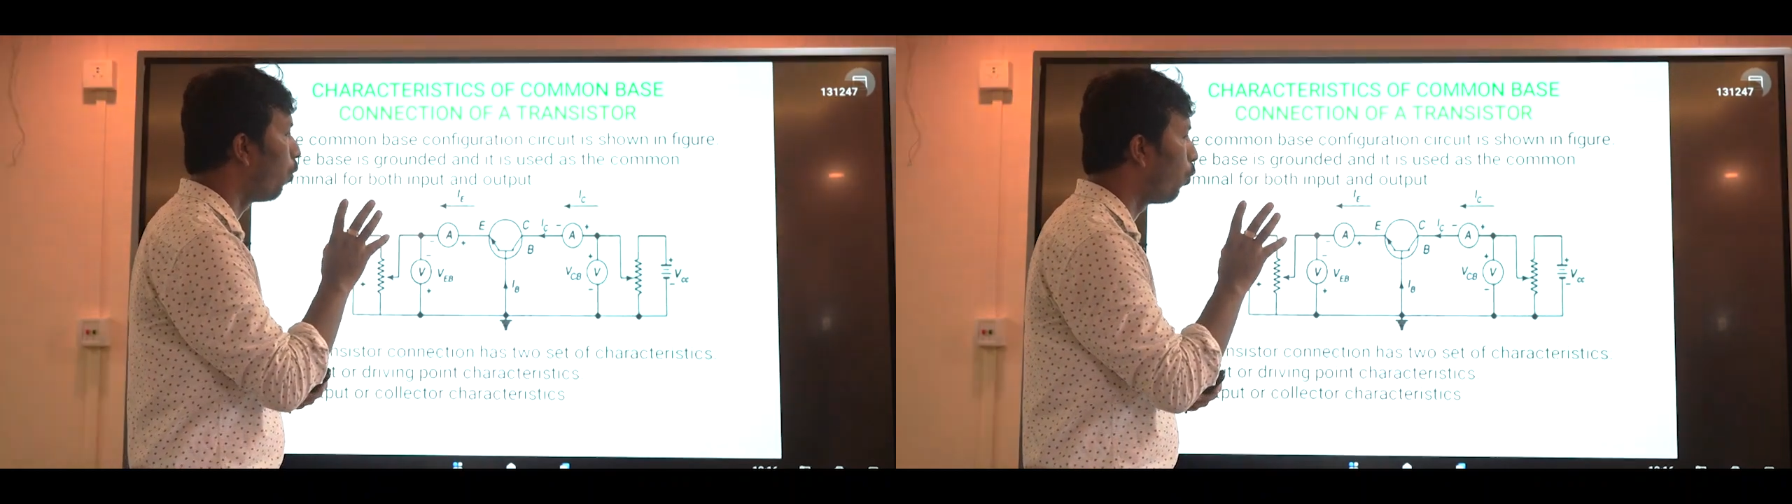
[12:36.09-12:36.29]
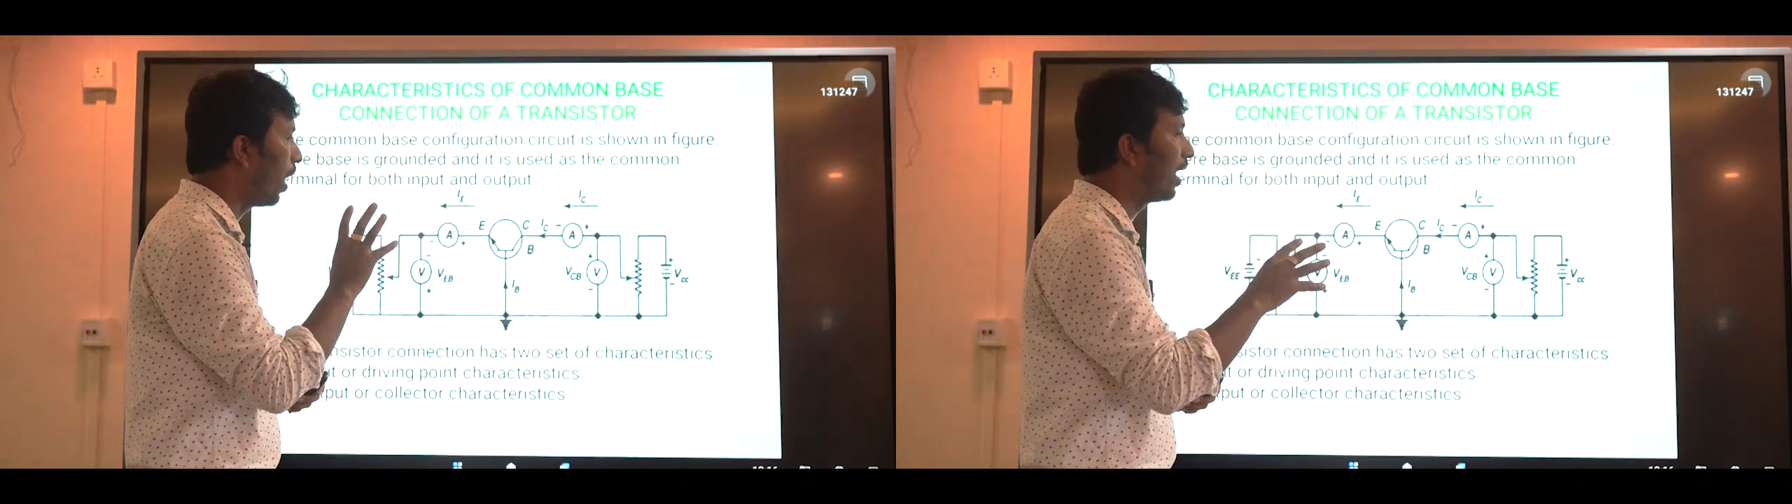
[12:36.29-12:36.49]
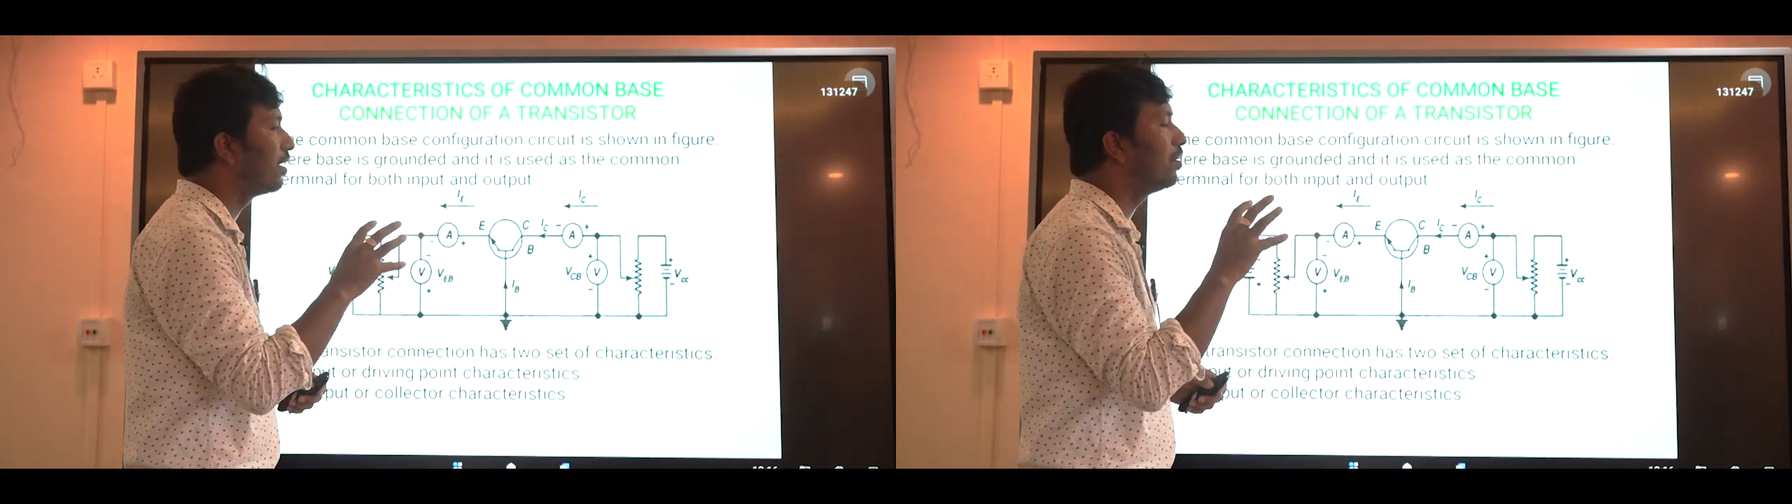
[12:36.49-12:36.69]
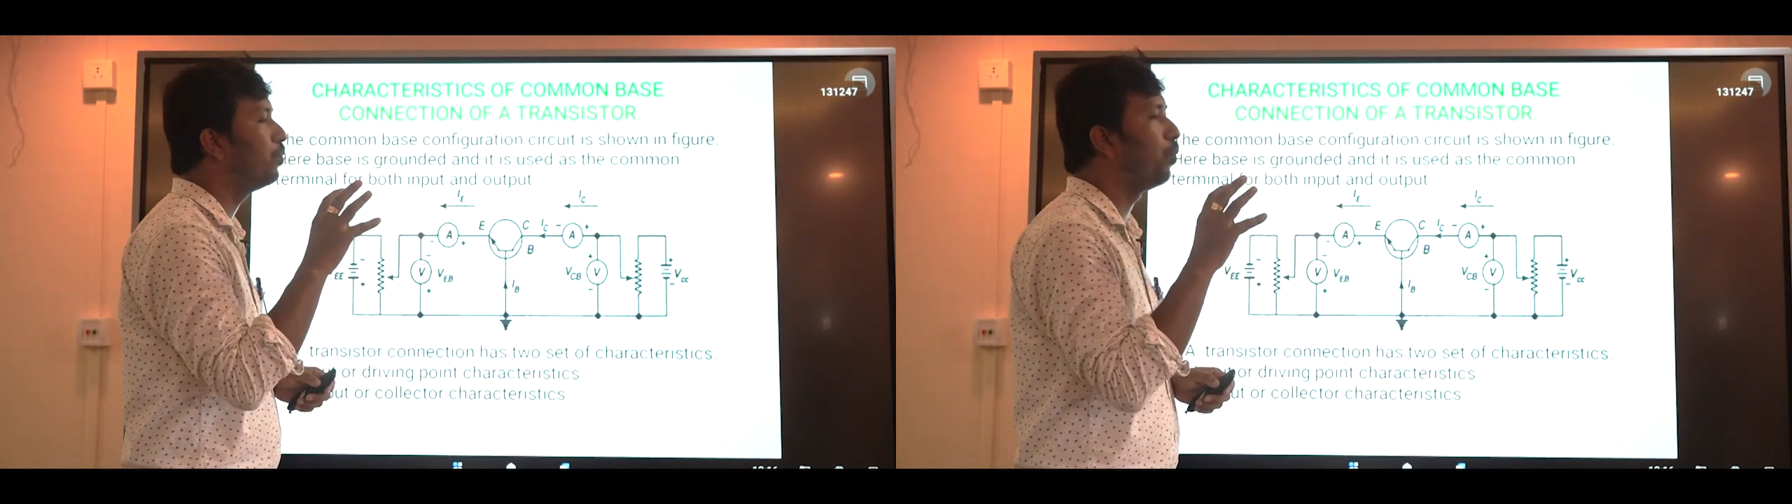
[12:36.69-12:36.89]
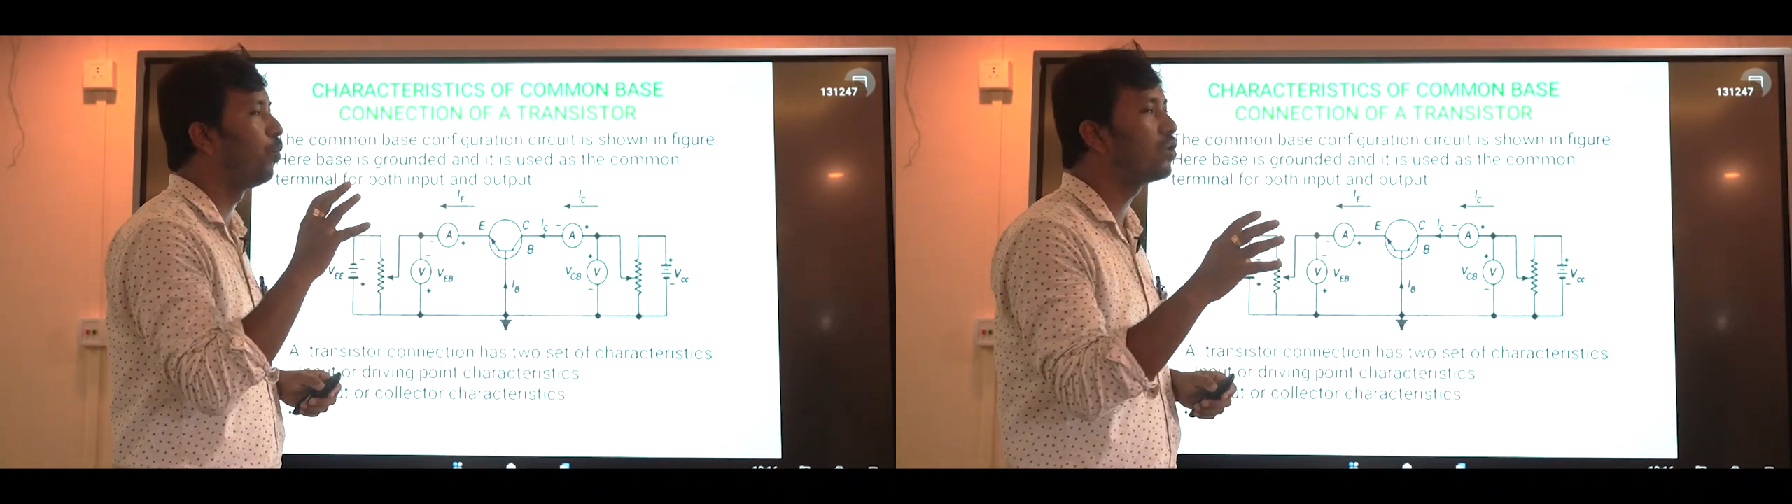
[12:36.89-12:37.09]

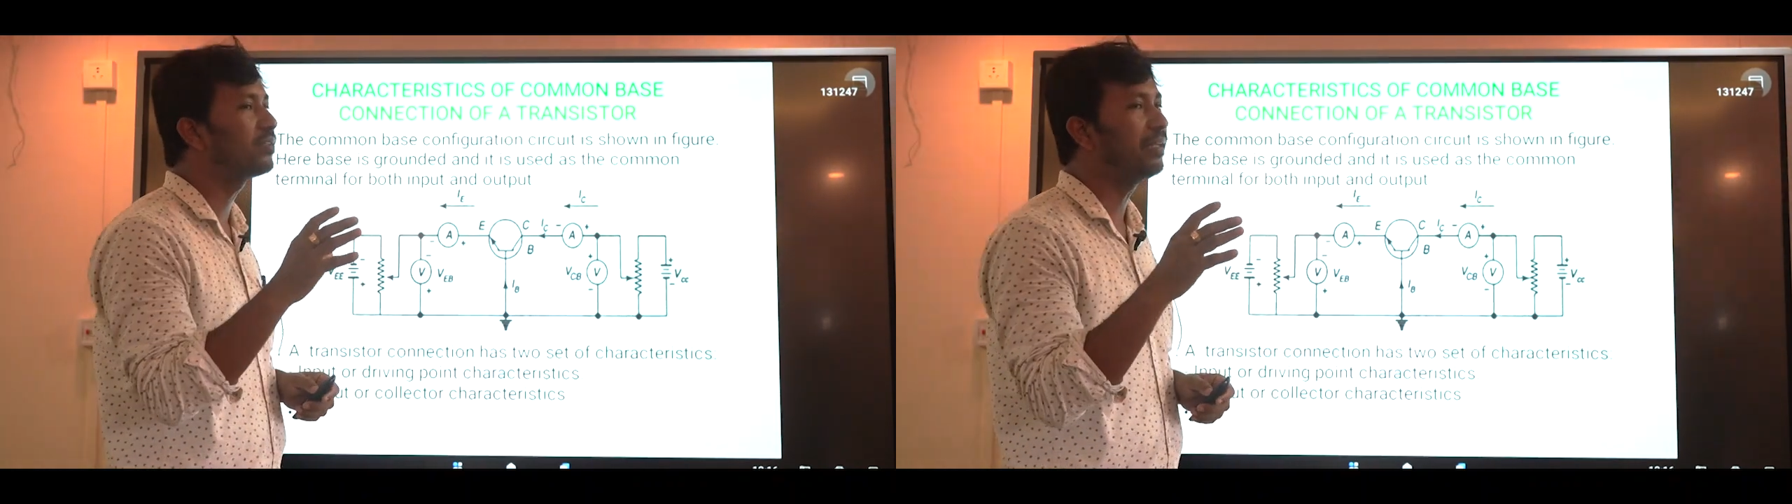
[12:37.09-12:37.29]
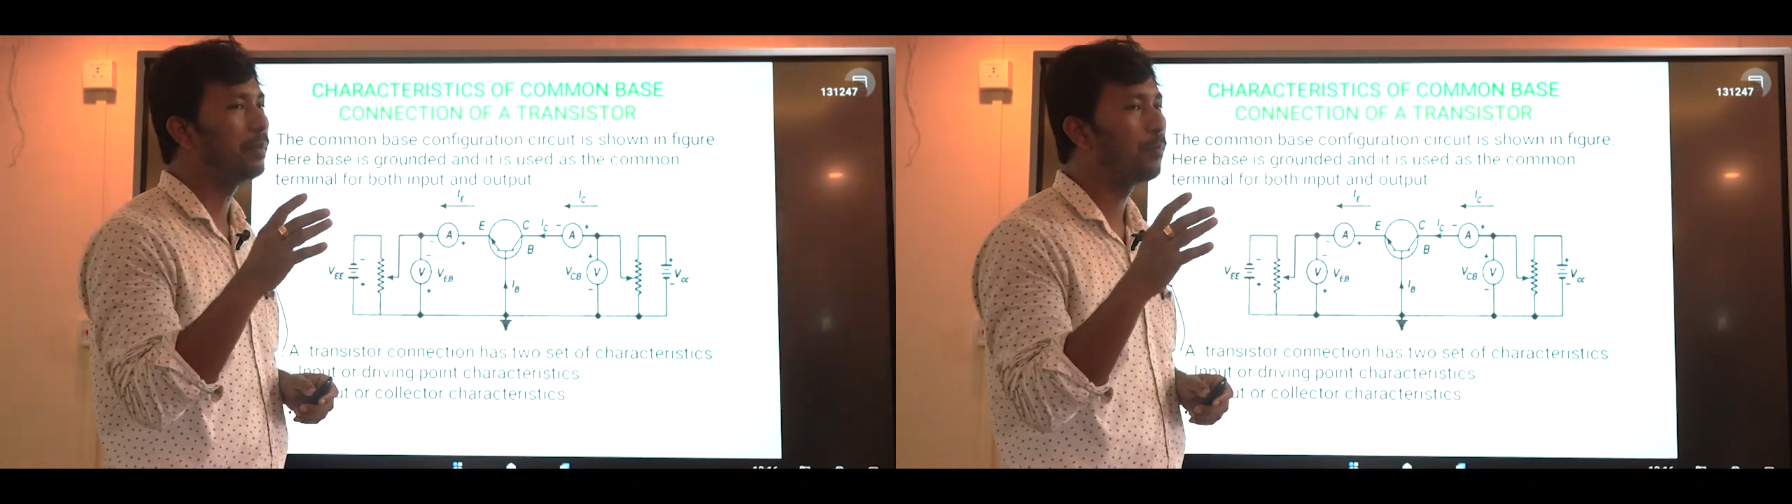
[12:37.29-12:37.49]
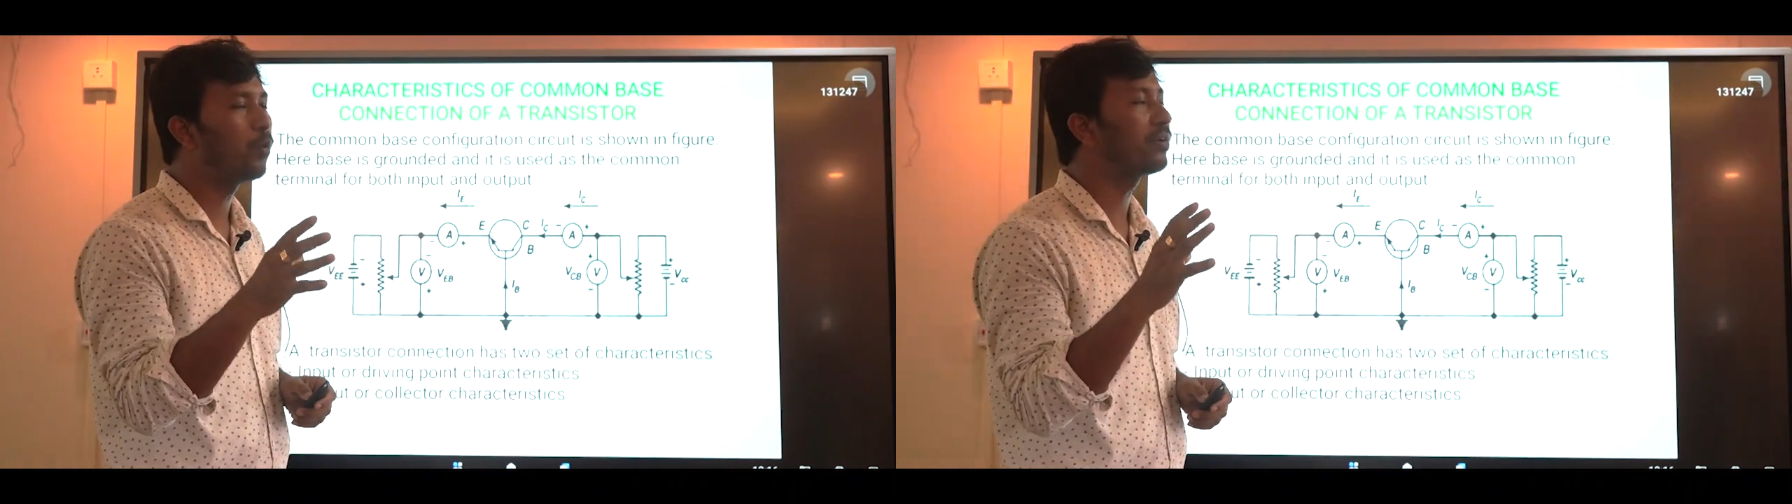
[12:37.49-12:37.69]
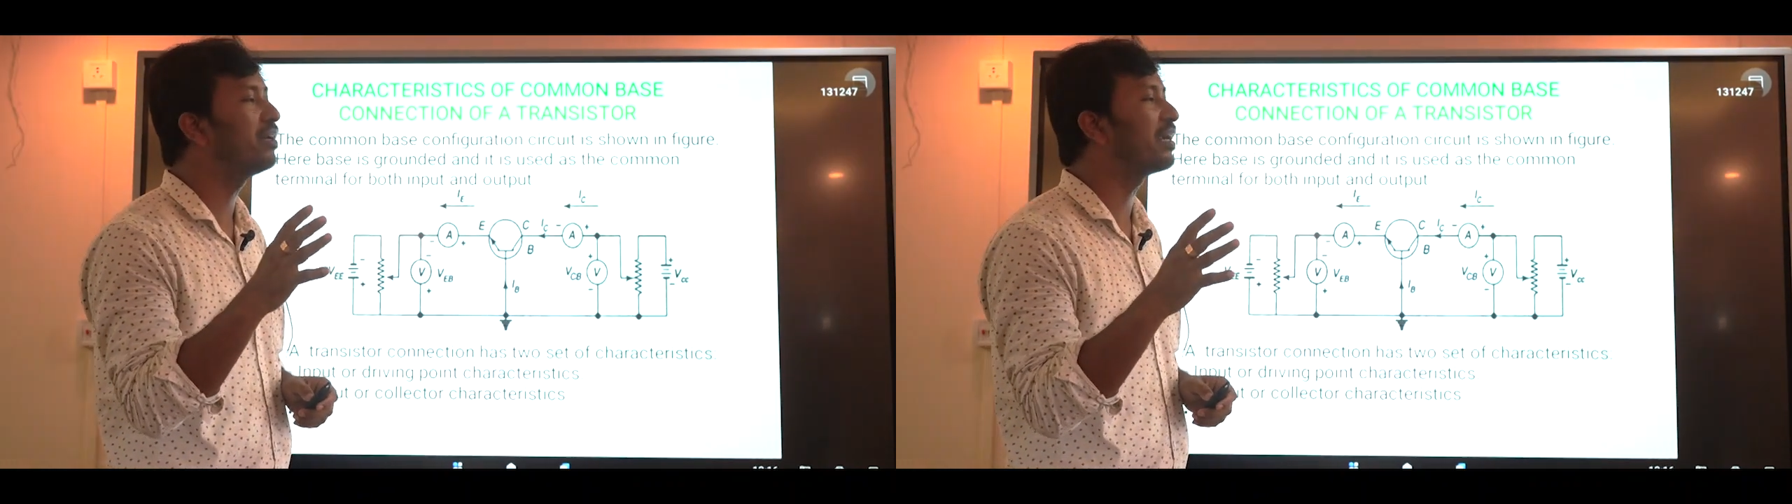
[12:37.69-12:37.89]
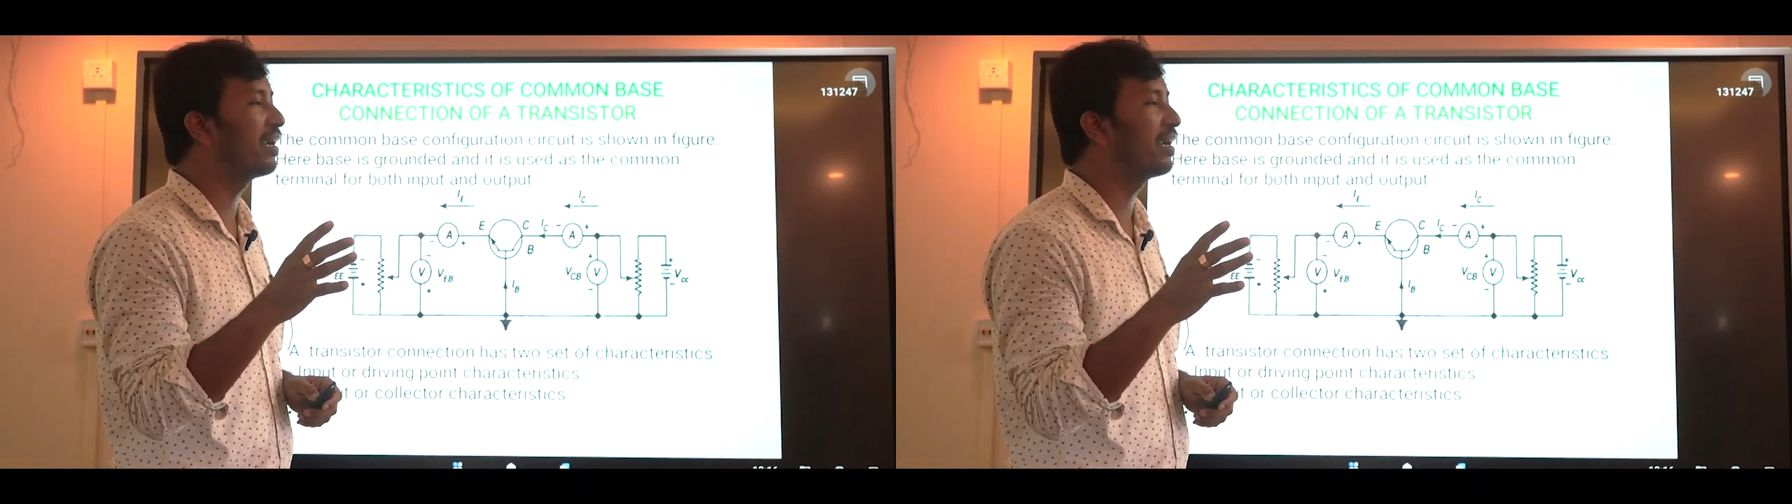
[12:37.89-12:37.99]
one most important